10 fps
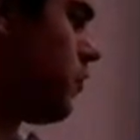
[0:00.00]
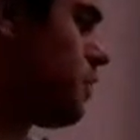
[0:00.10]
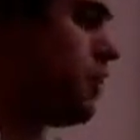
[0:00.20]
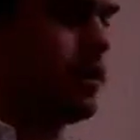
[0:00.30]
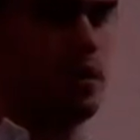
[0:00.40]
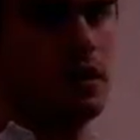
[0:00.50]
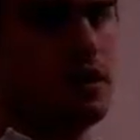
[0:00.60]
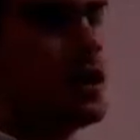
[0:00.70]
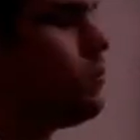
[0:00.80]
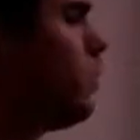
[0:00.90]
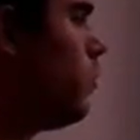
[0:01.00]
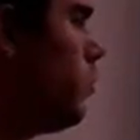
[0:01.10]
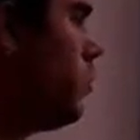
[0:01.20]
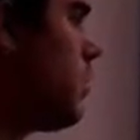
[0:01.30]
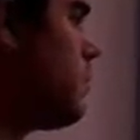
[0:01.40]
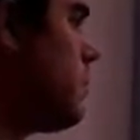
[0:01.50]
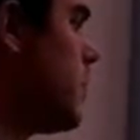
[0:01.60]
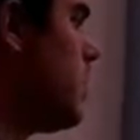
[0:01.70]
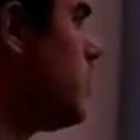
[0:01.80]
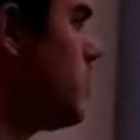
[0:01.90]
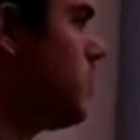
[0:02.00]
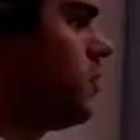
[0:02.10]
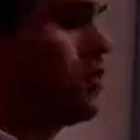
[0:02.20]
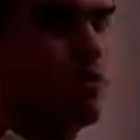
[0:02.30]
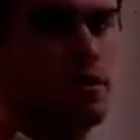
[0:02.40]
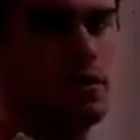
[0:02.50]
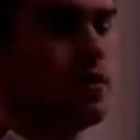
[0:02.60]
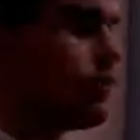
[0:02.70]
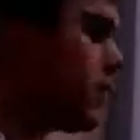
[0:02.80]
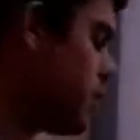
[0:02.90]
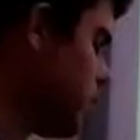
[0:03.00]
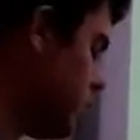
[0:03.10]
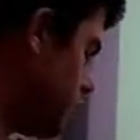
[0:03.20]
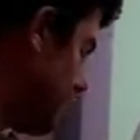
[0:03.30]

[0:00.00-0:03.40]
5.991 will then be the critical value